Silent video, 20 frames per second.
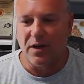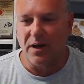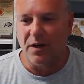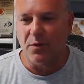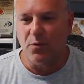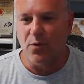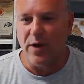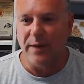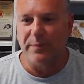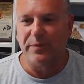a
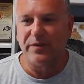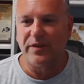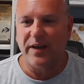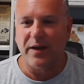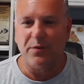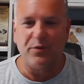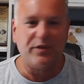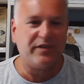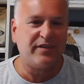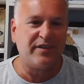
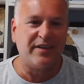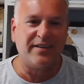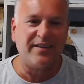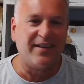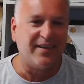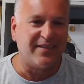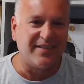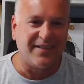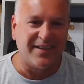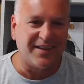website with
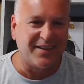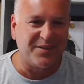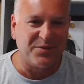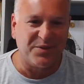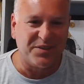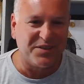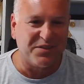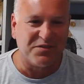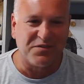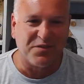statistics
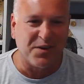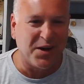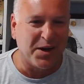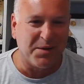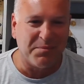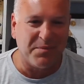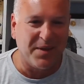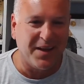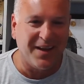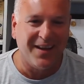was in front
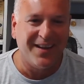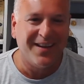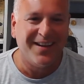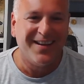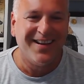of me.